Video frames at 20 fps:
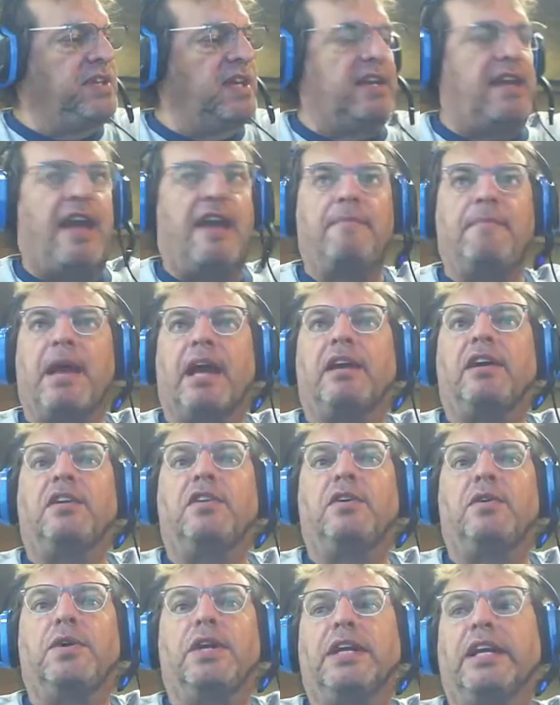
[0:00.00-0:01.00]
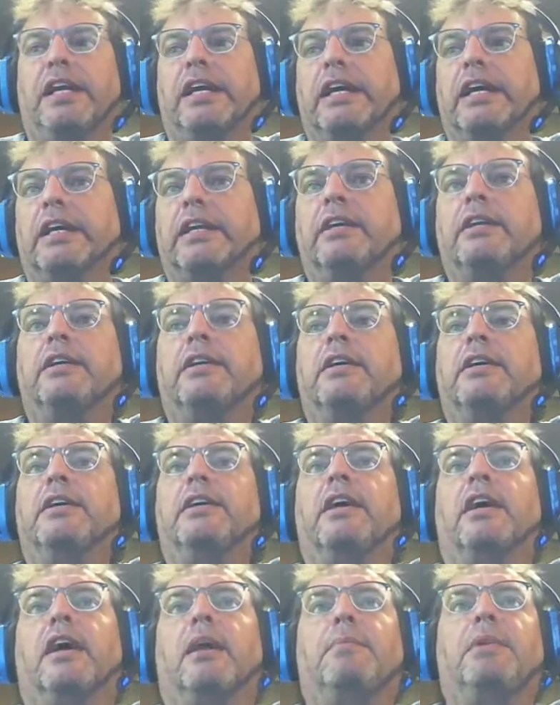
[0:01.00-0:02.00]
a caveman can do it again.
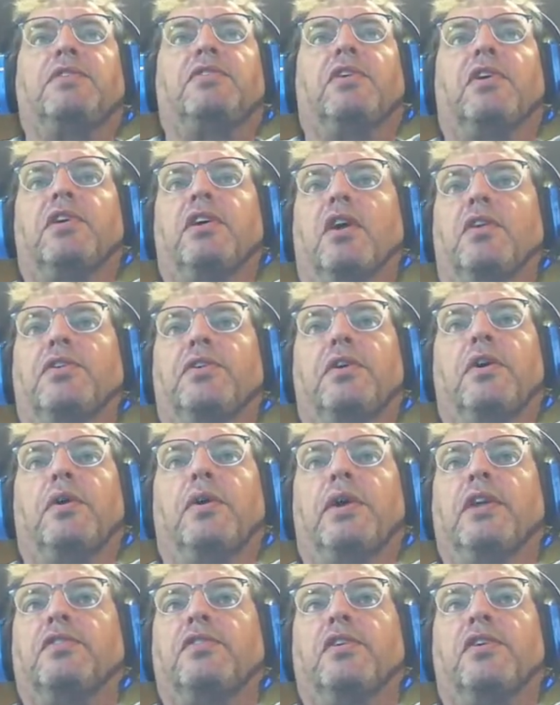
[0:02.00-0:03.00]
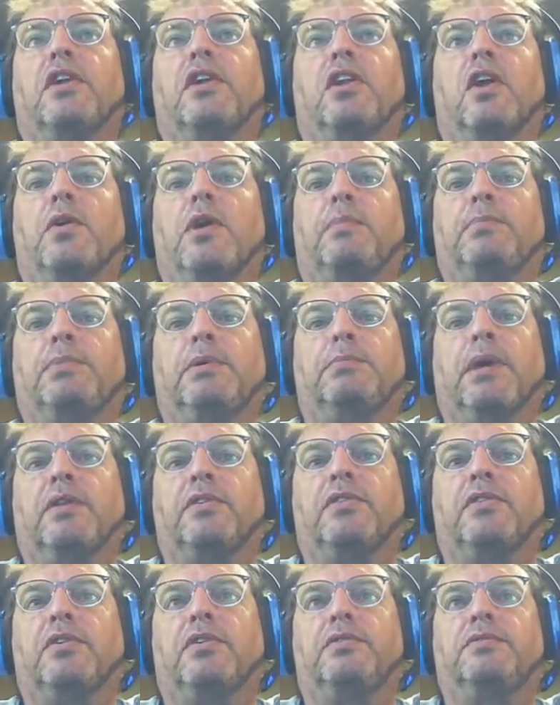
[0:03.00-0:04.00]
It's going to go through and it's going to load up
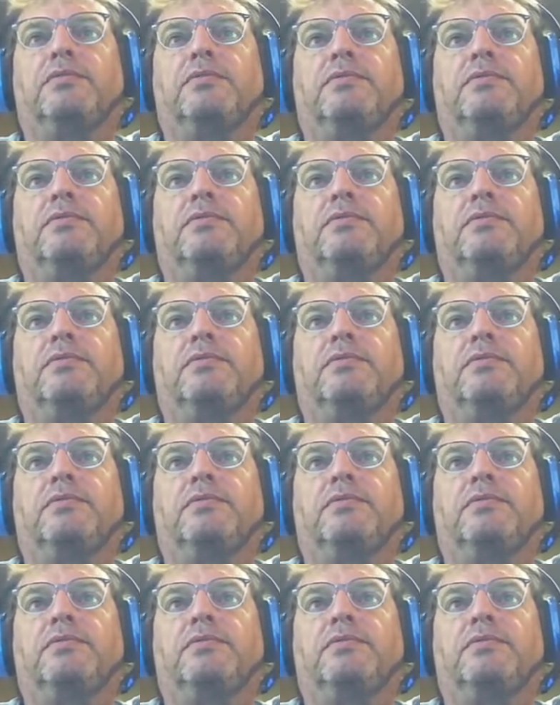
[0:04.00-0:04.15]
Ubuntu.